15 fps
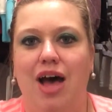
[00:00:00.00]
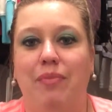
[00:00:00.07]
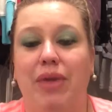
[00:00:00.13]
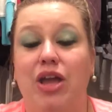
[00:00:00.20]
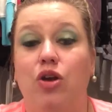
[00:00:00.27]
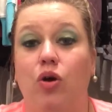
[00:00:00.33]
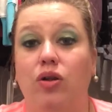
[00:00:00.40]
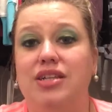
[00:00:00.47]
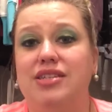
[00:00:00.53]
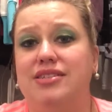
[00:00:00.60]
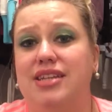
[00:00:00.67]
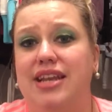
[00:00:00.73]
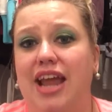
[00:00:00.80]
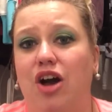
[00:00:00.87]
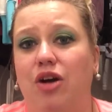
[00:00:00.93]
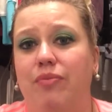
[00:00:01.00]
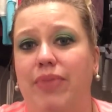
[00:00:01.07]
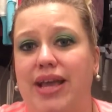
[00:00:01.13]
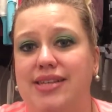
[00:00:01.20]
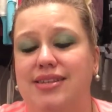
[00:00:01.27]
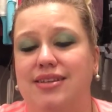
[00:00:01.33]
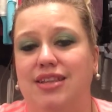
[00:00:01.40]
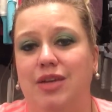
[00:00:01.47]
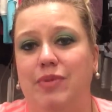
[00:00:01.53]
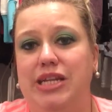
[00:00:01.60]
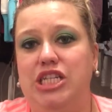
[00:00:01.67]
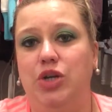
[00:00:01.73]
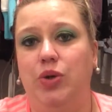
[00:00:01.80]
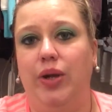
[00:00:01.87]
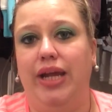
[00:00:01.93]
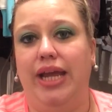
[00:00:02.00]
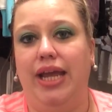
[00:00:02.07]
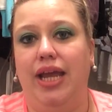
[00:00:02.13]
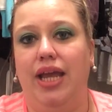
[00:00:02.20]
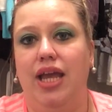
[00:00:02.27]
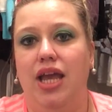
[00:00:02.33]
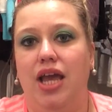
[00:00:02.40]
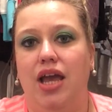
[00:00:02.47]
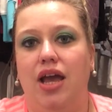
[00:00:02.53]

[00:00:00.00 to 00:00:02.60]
My goal is to now basically be doing